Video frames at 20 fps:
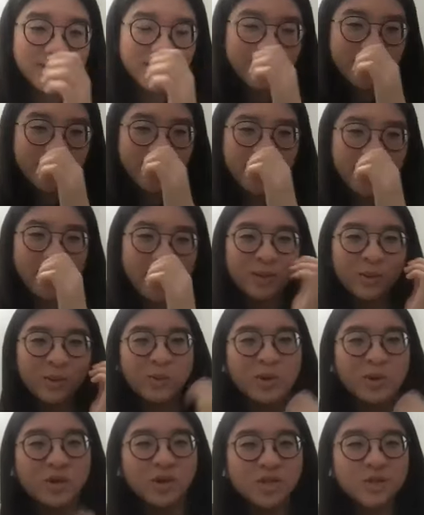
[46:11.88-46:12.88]
best
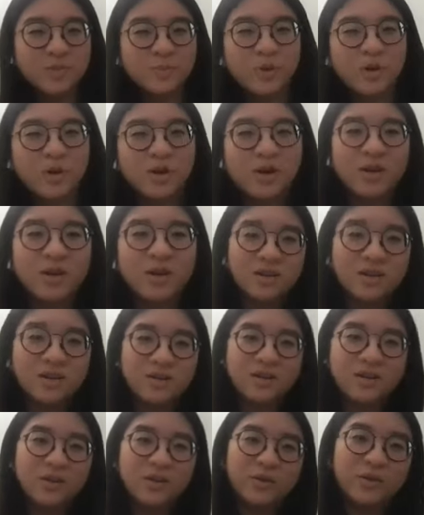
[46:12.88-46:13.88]
and worst part
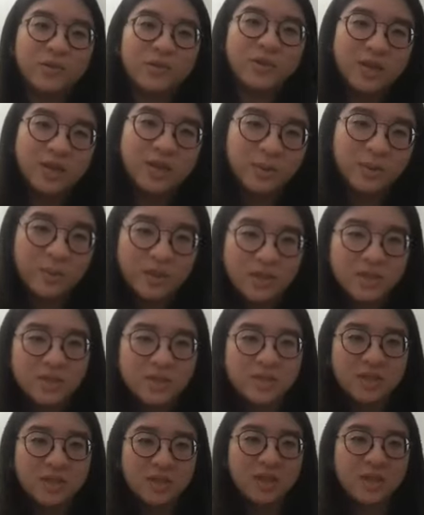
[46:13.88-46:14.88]
of the
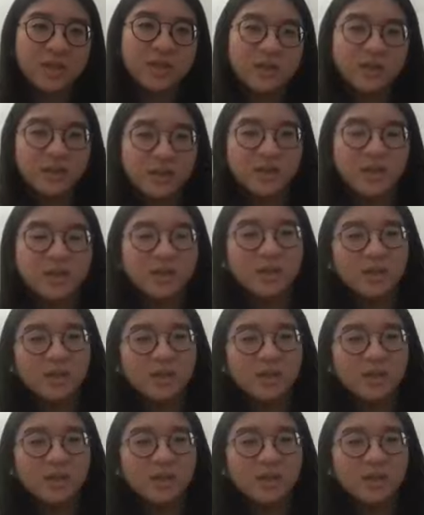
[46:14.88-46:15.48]
MSc.